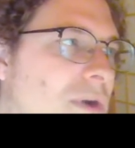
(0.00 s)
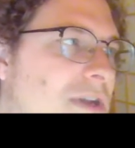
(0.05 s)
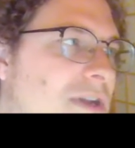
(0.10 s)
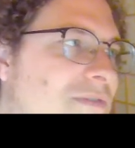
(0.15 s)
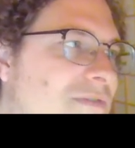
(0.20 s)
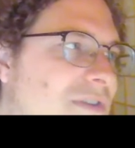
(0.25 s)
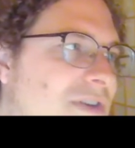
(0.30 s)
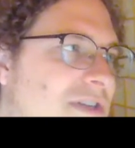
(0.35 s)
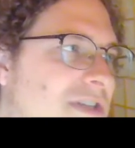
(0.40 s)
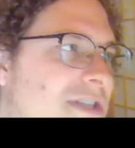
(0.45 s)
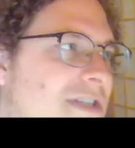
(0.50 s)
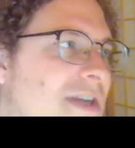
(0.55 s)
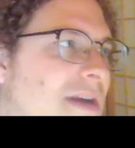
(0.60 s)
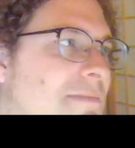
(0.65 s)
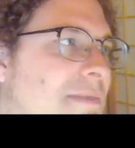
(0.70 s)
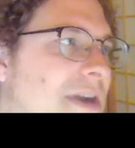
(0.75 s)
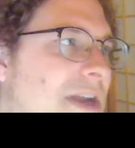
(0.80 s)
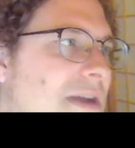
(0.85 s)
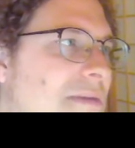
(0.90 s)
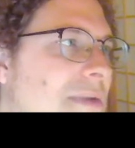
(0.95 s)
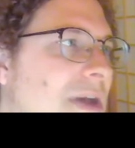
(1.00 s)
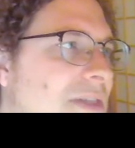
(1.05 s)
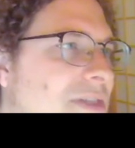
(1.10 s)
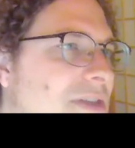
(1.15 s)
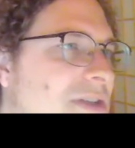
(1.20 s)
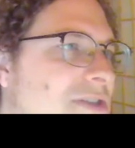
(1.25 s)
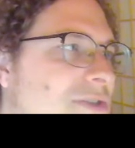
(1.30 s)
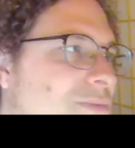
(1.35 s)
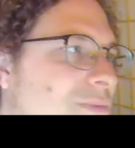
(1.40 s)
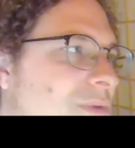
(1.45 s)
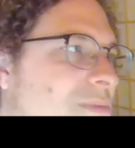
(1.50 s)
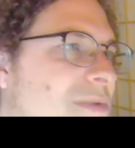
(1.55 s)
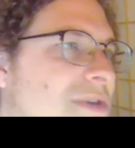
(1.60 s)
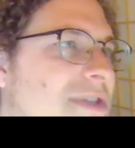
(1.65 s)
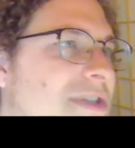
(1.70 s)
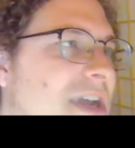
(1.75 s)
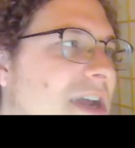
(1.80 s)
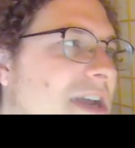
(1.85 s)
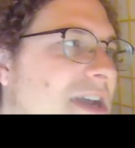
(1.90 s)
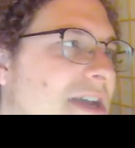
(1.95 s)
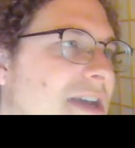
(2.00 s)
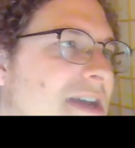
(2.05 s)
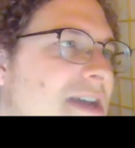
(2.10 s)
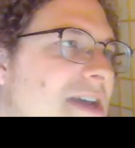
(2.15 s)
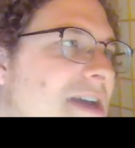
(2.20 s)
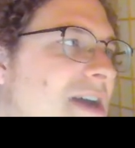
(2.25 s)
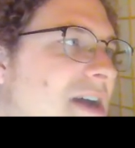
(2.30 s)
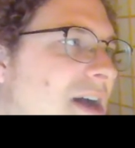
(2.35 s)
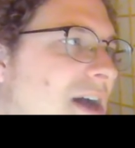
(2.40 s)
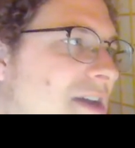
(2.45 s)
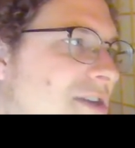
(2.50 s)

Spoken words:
different summoning methods. One was like a